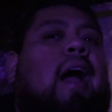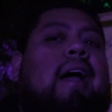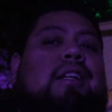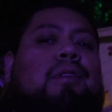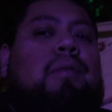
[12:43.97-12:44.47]

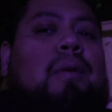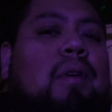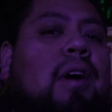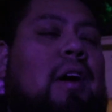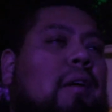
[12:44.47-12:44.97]
Alright, so we
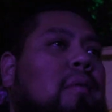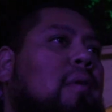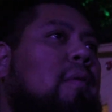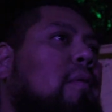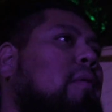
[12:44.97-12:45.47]
were, so
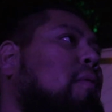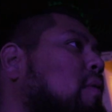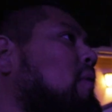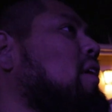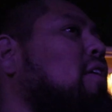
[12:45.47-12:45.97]
we,
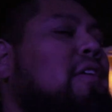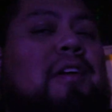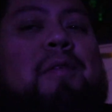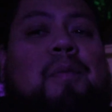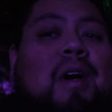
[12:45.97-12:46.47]
we were under
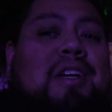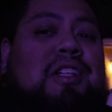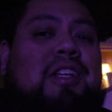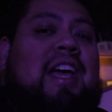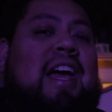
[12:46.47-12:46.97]
the impression